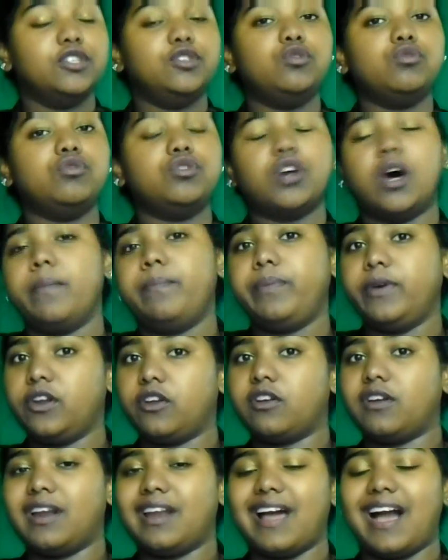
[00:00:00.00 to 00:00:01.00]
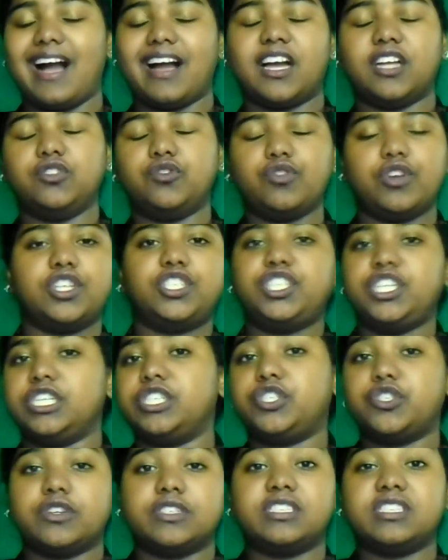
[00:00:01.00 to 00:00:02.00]
Do not put on an act and do not
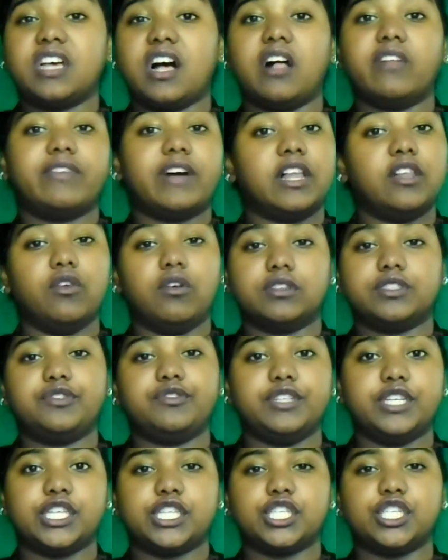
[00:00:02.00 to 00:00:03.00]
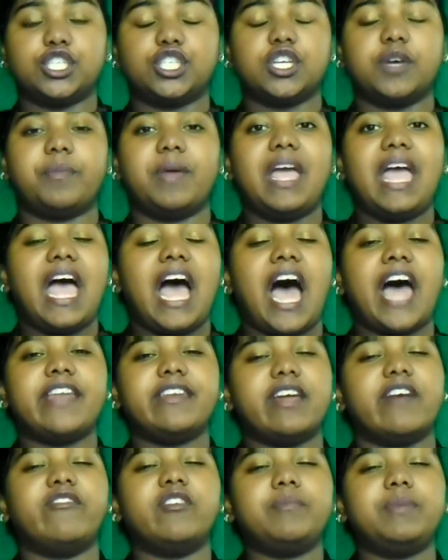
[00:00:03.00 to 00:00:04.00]
change yourself along the relationship, and
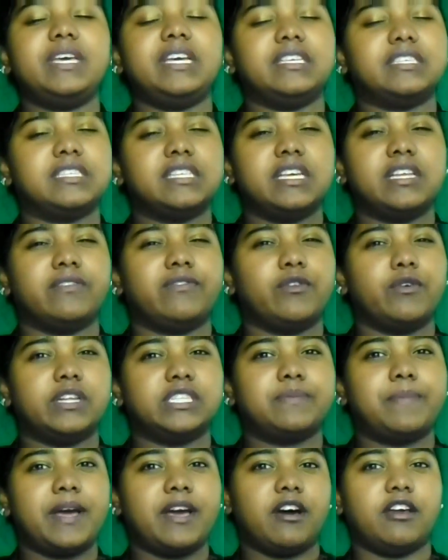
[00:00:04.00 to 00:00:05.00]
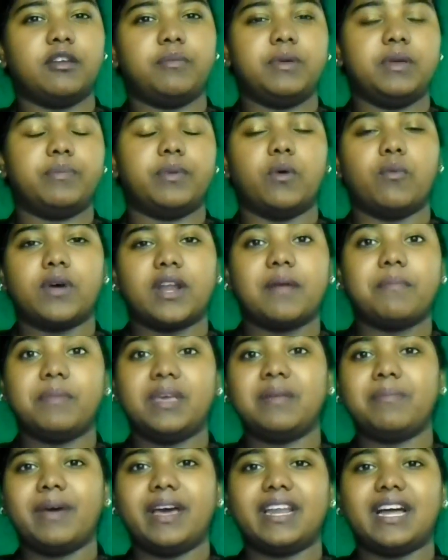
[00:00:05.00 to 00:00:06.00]
never be easily influenced by other people. What I
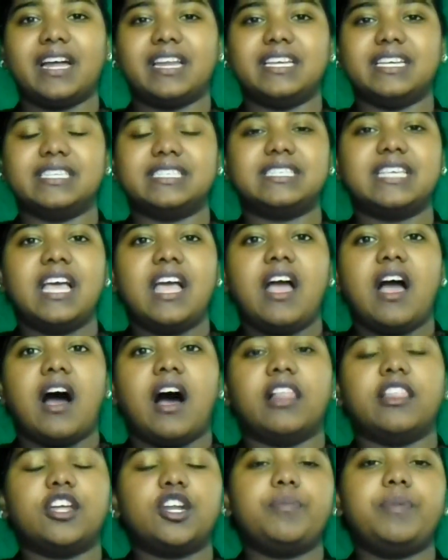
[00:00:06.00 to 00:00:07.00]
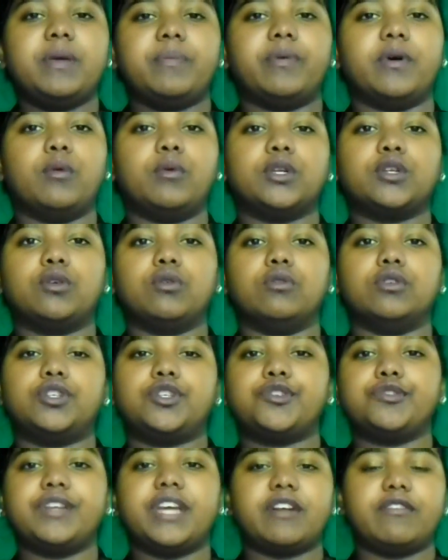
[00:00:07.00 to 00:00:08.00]
mean by that is, a lot of people would go
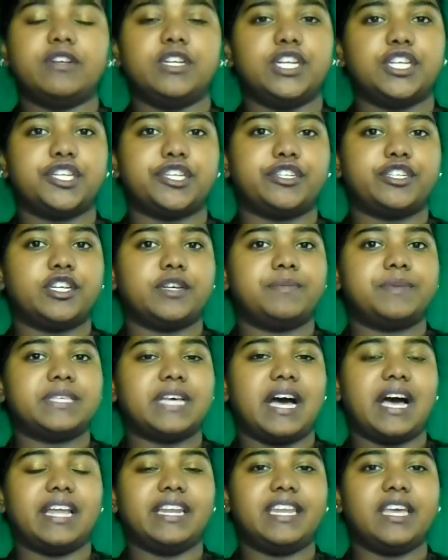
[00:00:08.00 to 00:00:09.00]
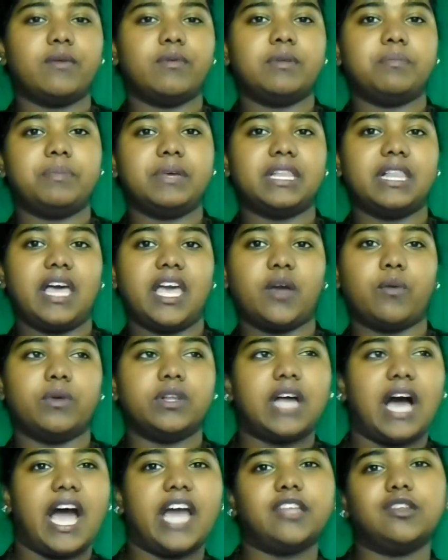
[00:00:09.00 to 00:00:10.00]
through their relationships and they would be like,
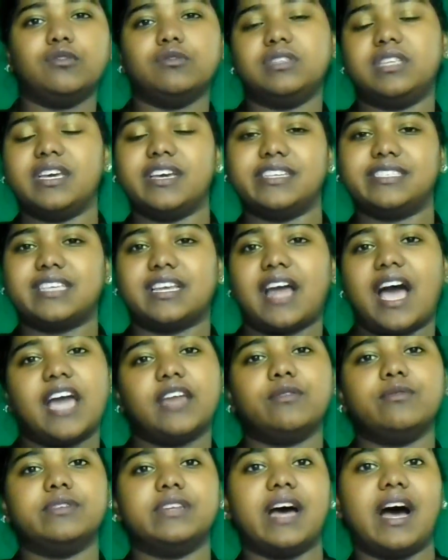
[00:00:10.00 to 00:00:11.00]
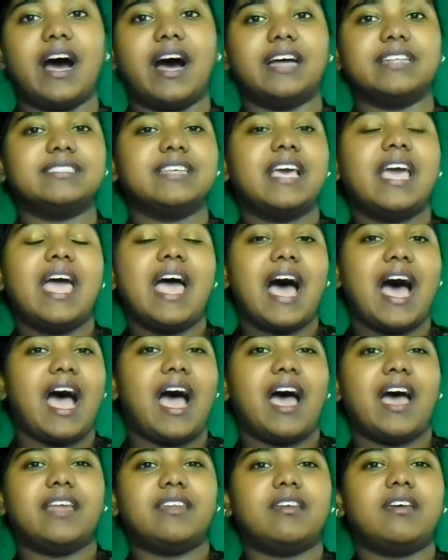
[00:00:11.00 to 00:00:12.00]
well, I do this and I do that,
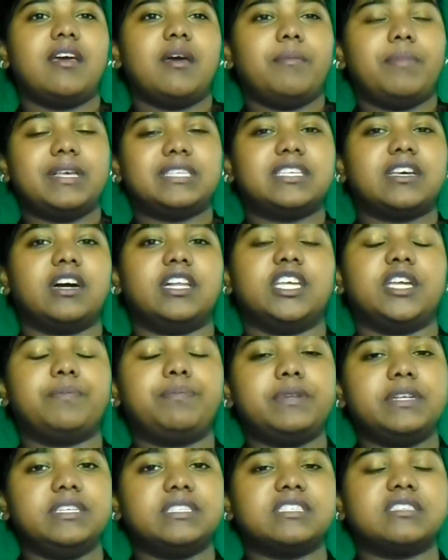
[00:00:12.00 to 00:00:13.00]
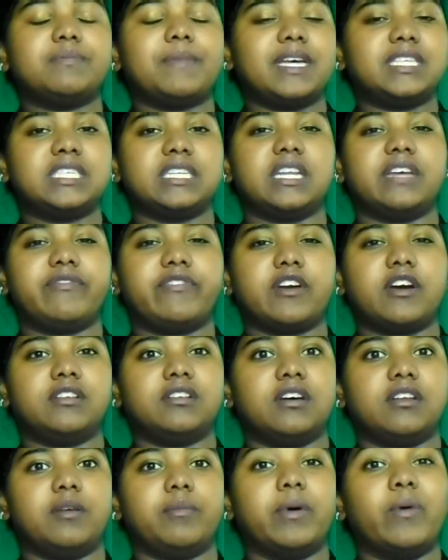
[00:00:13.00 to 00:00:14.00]
and basically it pleases my significant
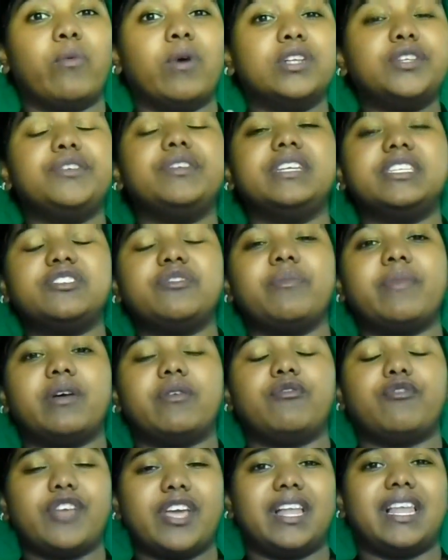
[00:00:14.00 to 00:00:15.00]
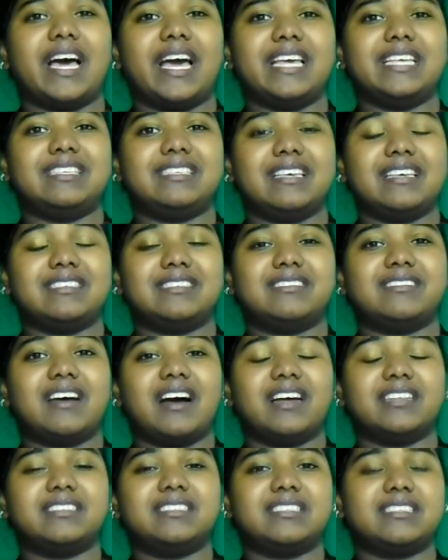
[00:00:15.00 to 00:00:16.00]
other. But what you need to realize is
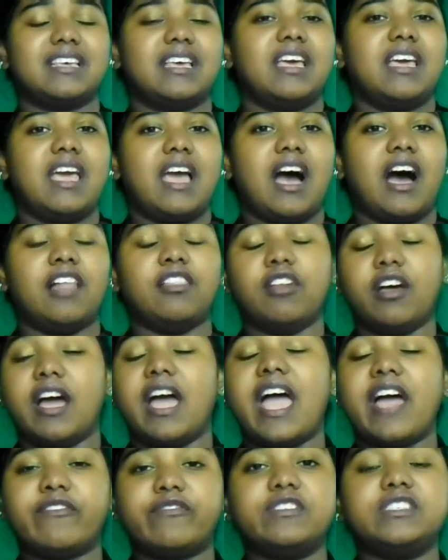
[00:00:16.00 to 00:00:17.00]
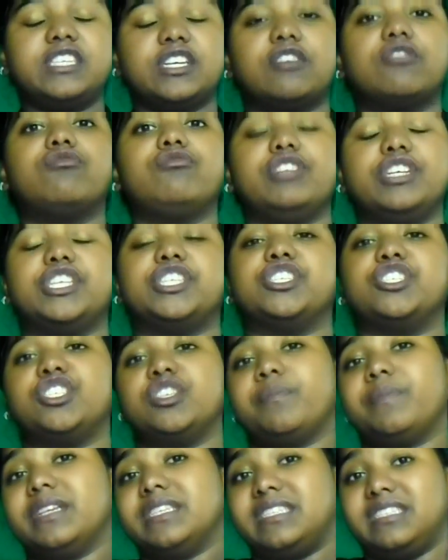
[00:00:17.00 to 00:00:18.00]
that every single
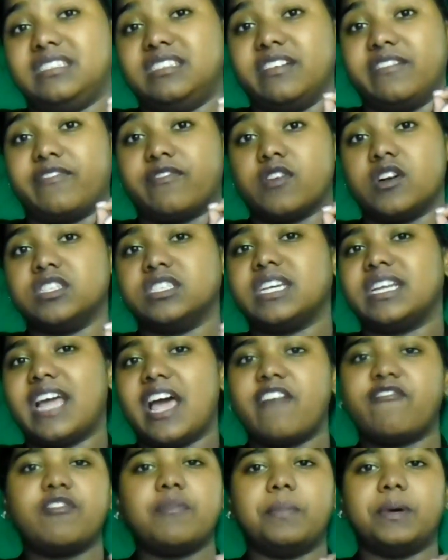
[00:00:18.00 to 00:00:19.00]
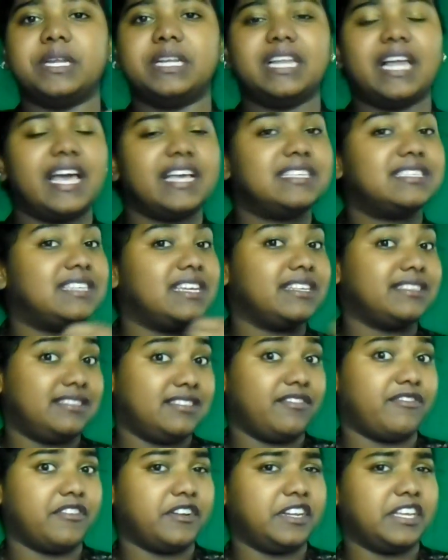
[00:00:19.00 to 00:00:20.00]
relationship is different and everybody likes things
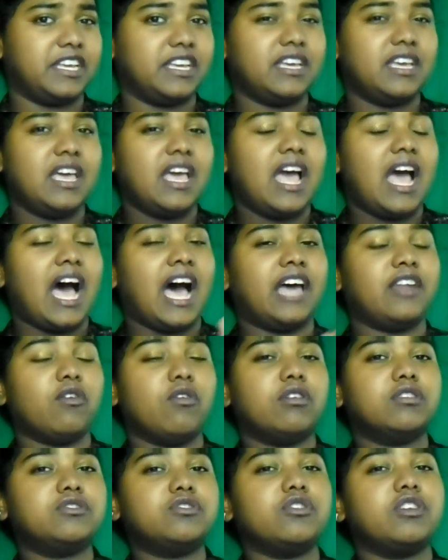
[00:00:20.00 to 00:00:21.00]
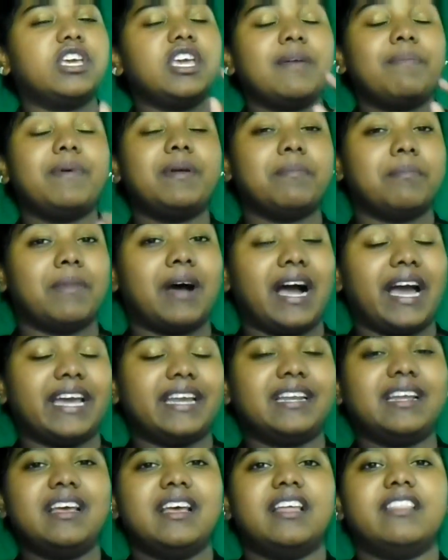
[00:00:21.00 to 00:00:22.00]
differently. And also keep in
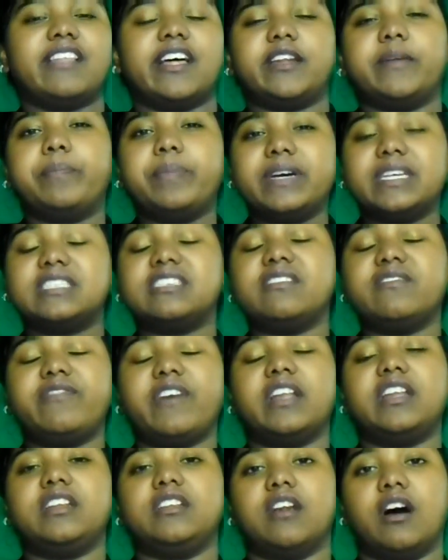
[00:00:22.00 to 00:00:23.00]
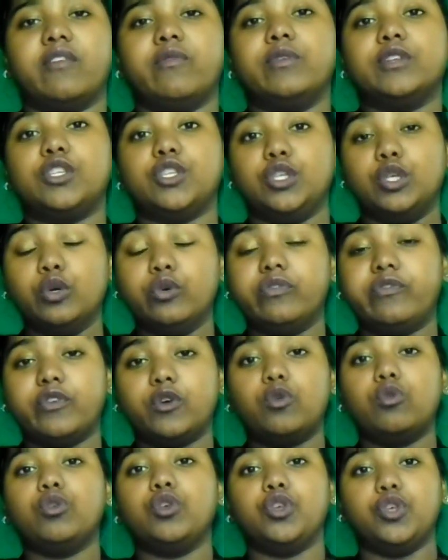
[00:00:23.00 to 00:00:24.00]
mind that the person fell in love with you for
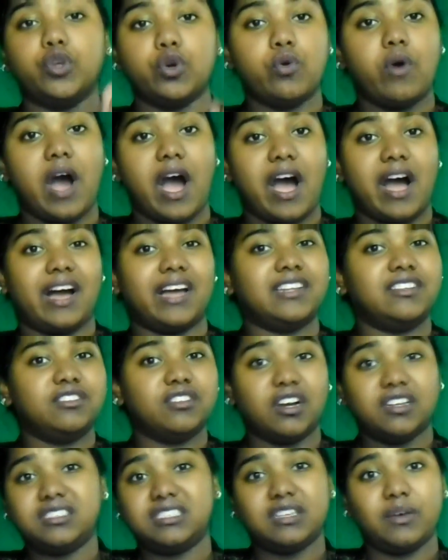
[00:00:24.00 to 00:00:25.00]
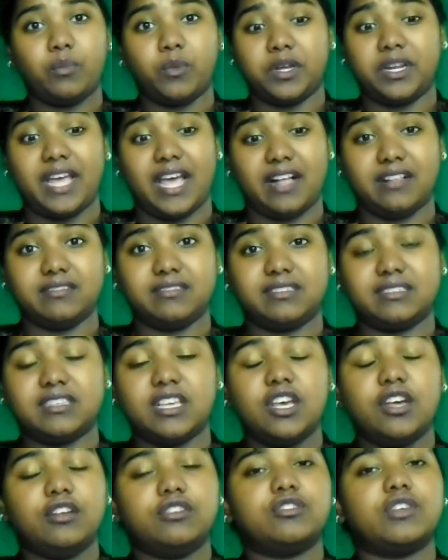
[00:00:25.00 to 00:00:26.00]
who you are and not someone else.
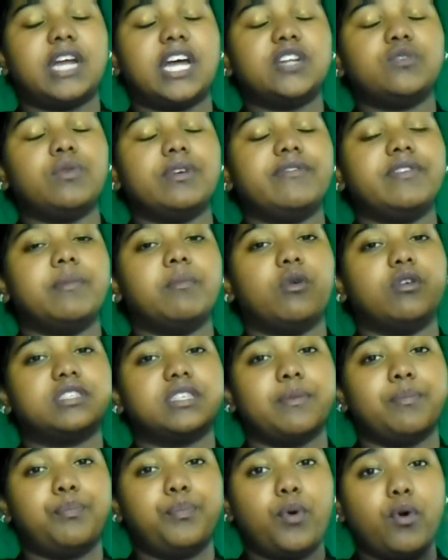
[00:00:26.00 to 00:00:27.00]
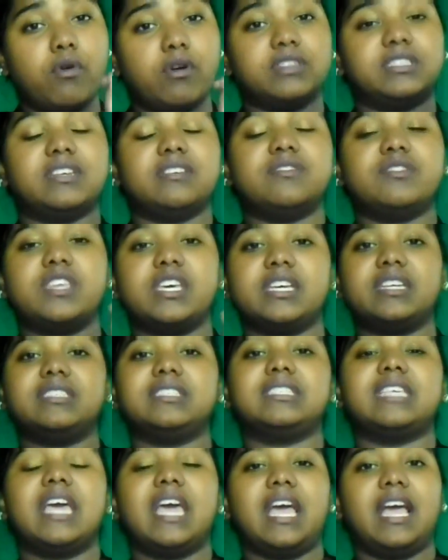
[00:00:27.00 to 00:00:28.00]
So that is one of the most important
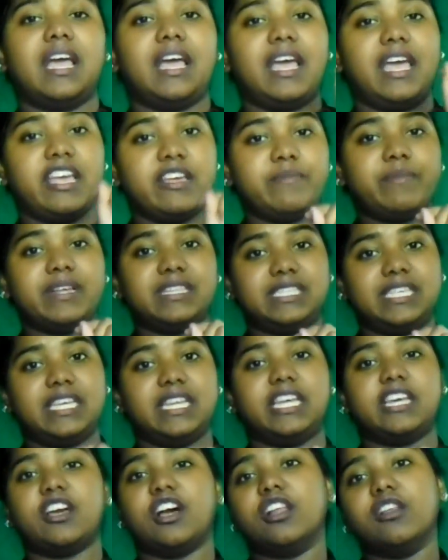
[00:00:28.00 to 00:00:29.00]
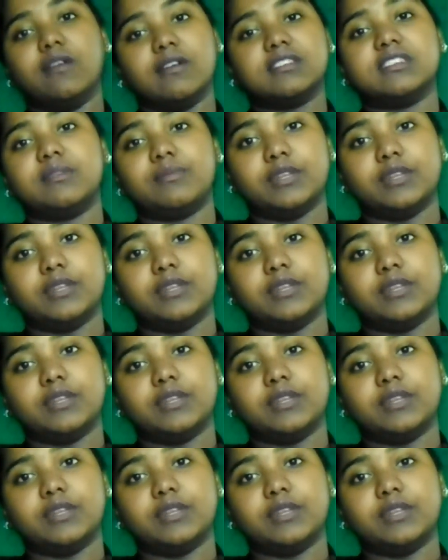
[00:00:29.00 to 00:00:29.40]
things in maintaining a long-term